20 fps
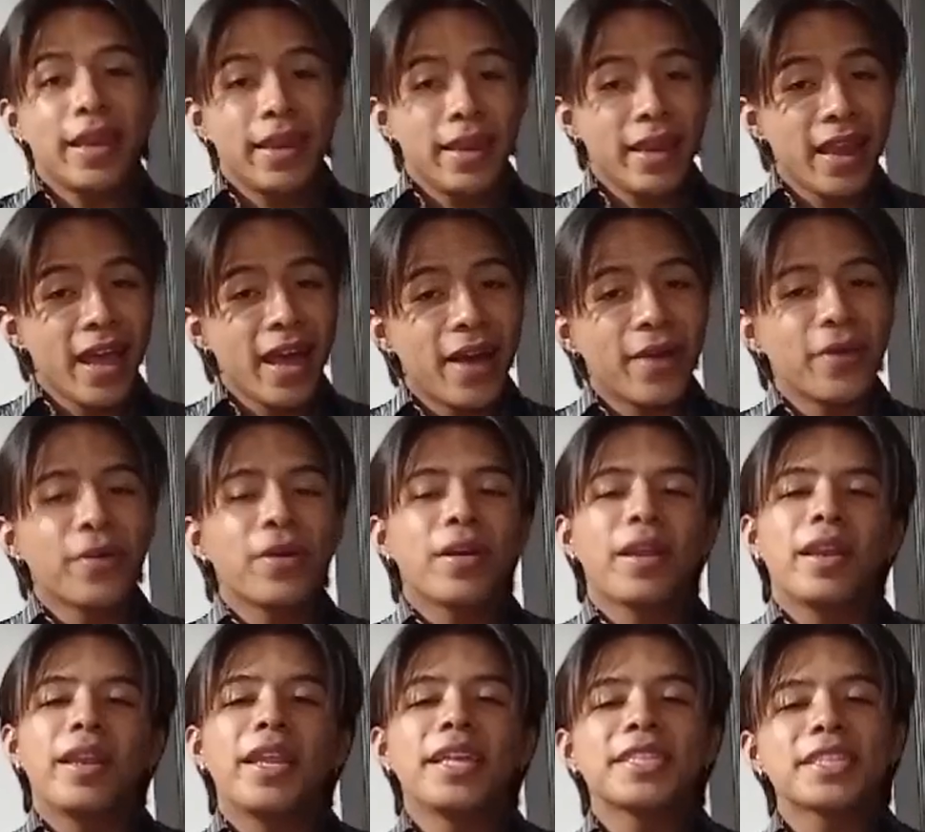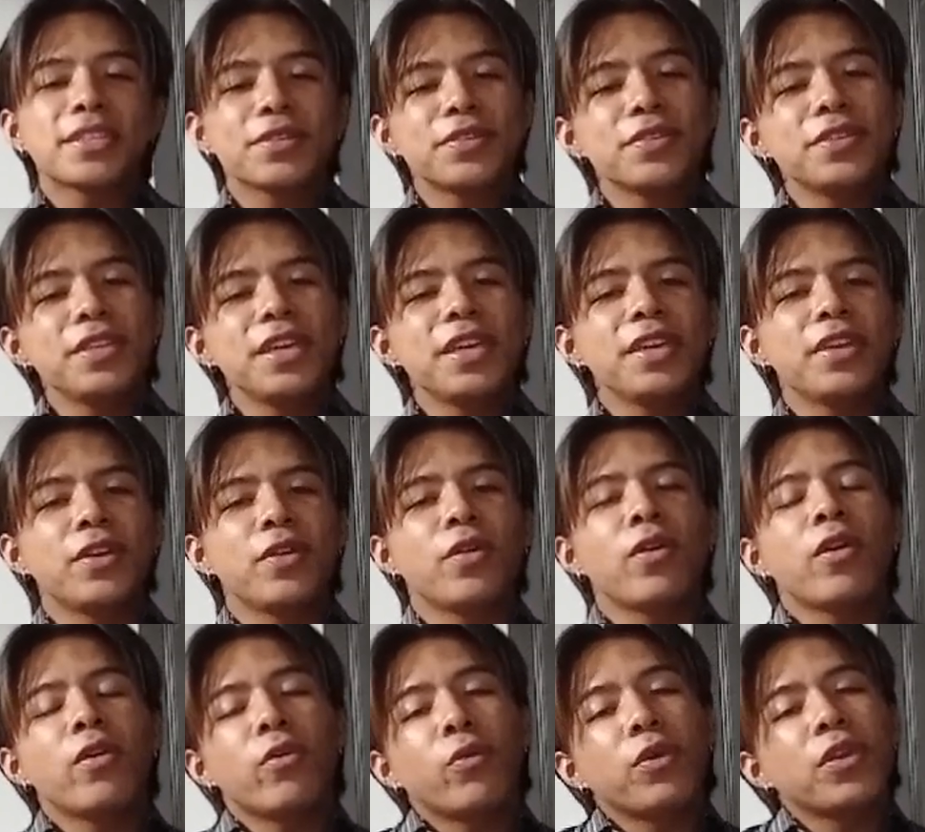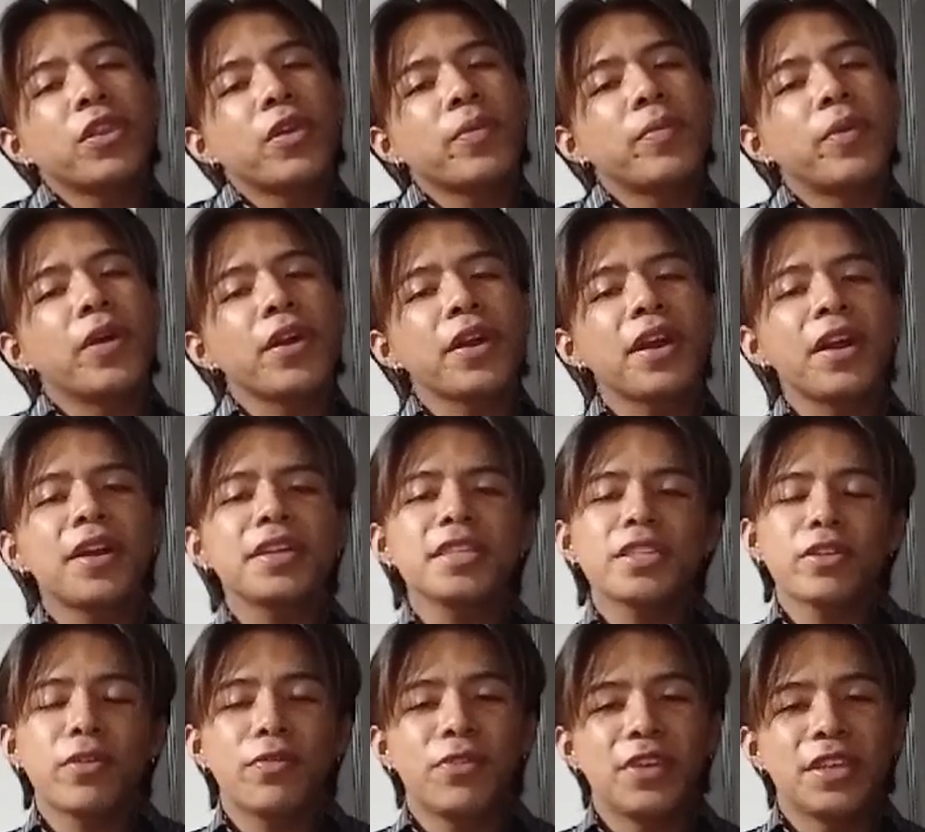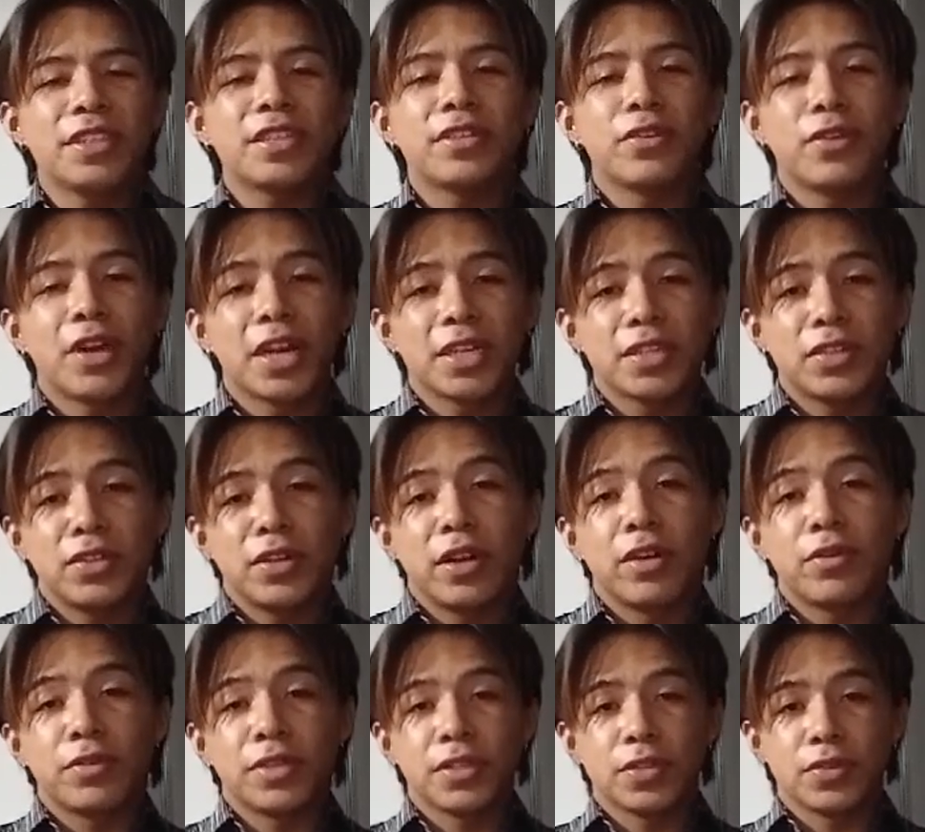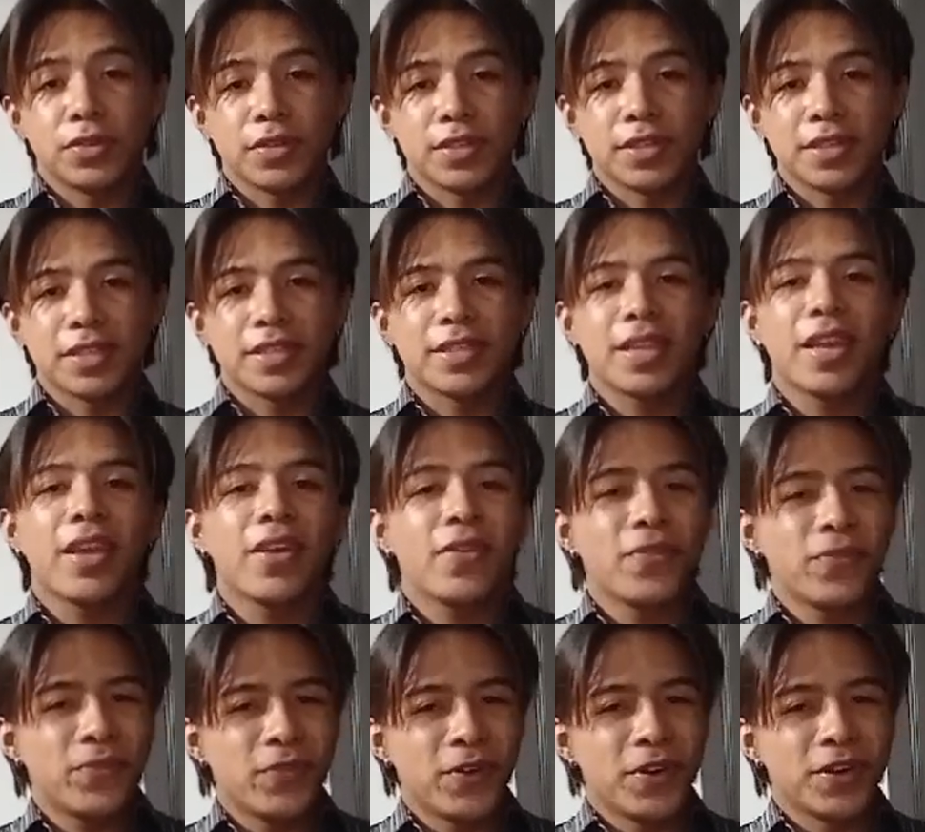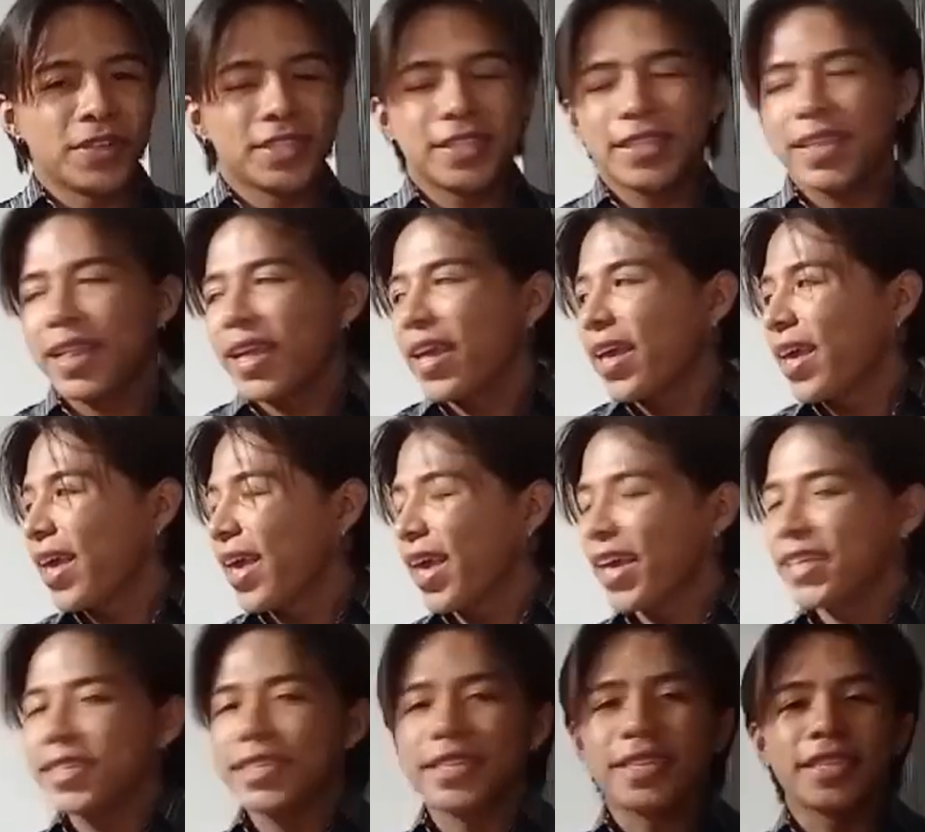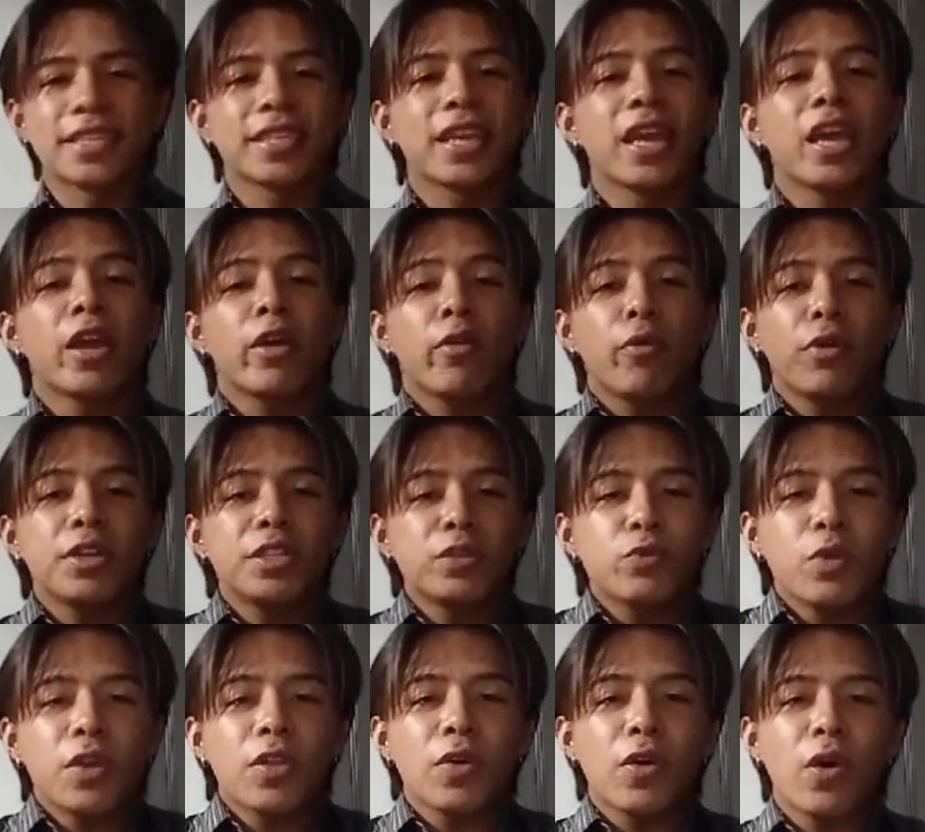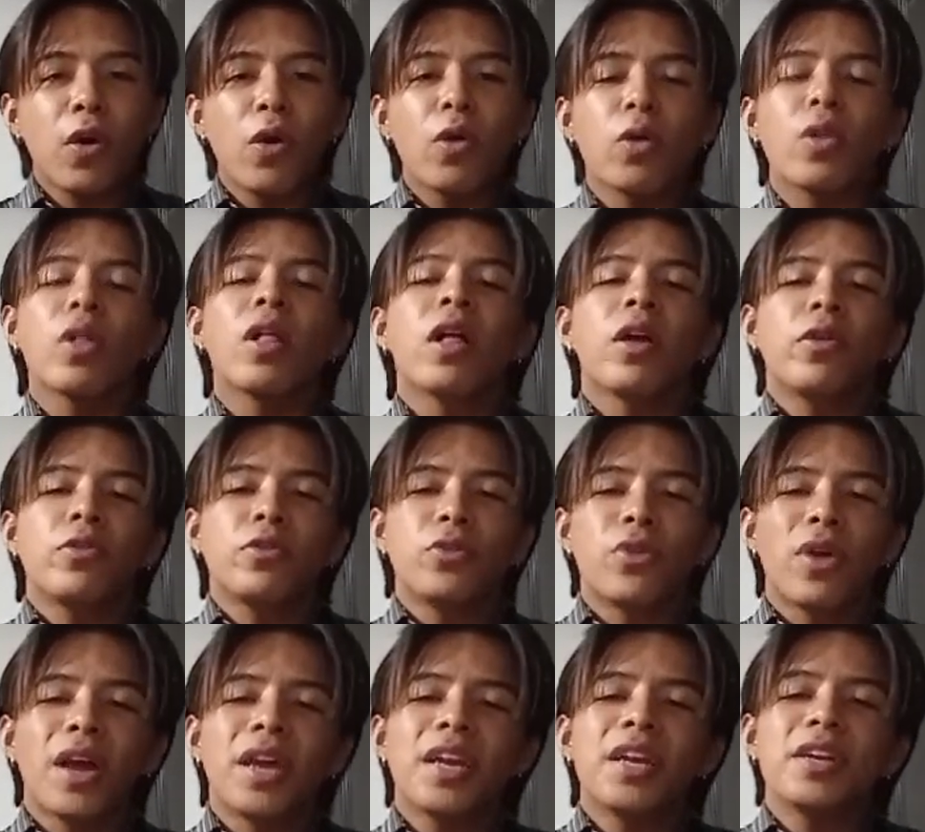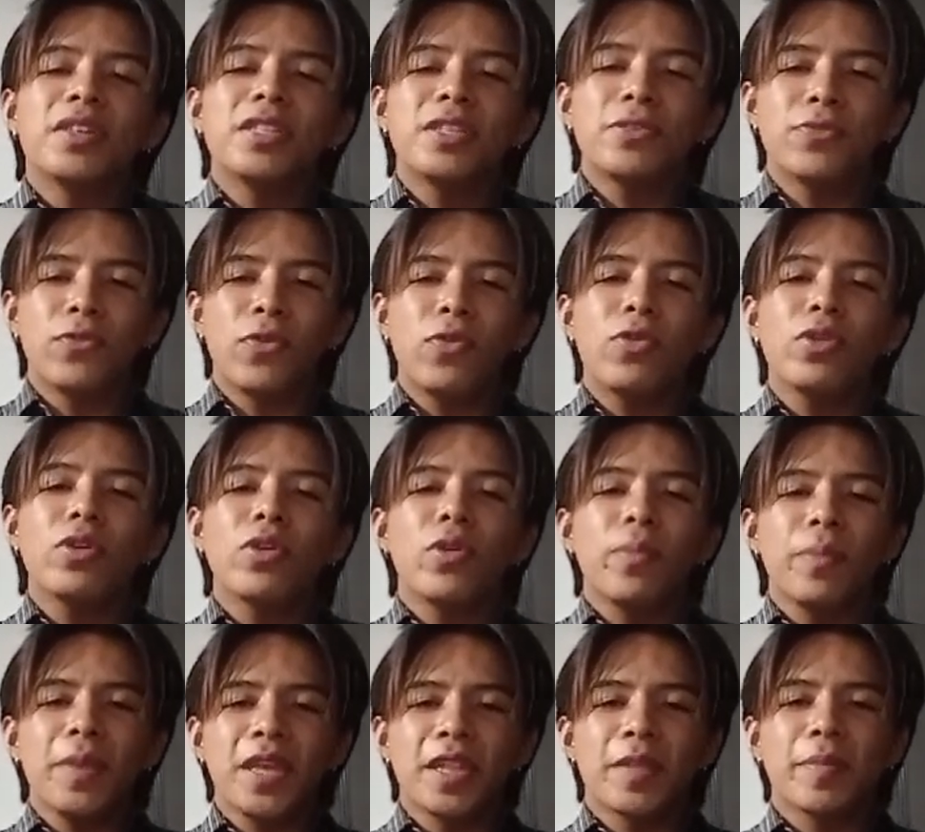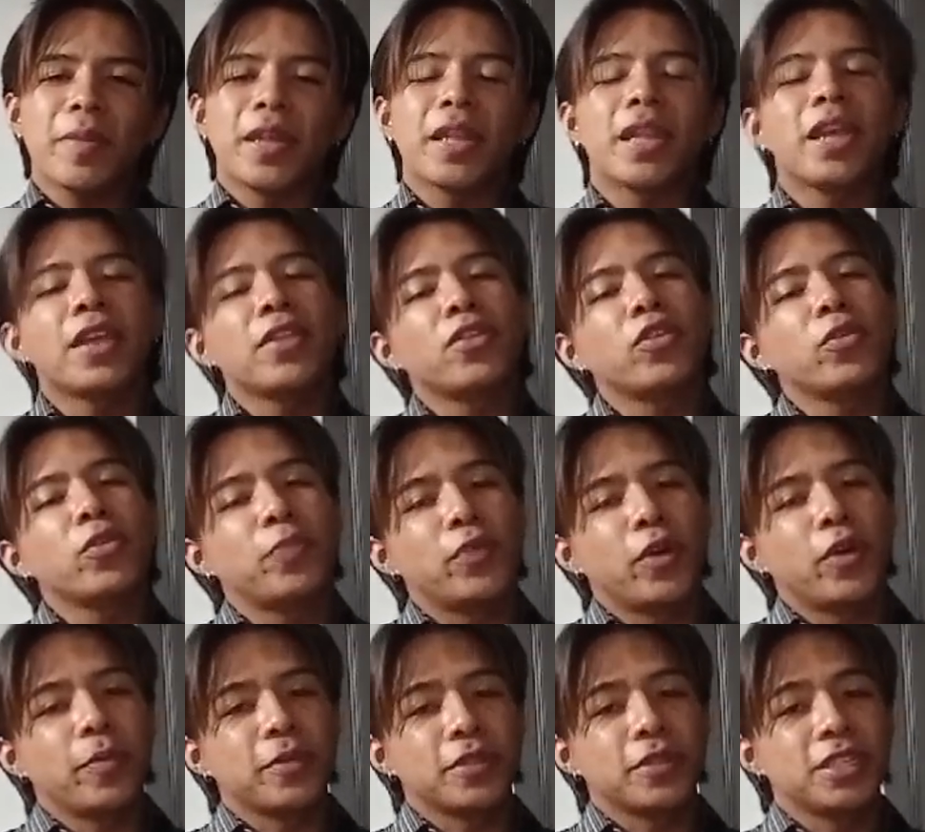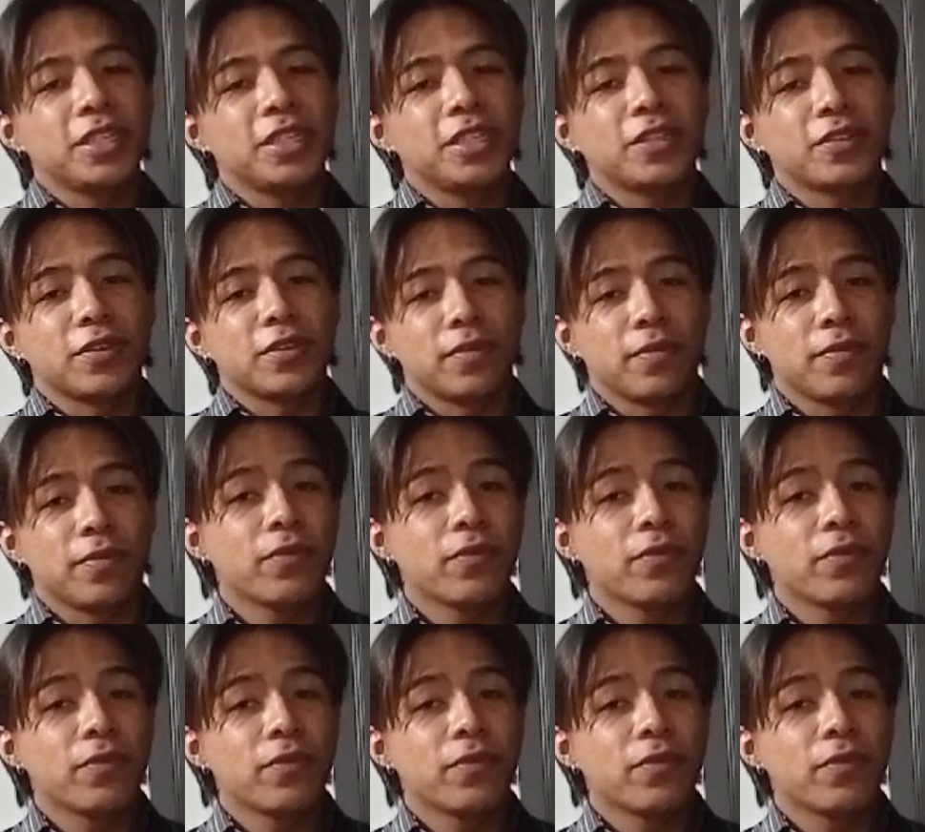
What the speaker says: Now, let's continue with the markers of the interactional resources. First, hedges, which withhold writers' full commitment to proposition.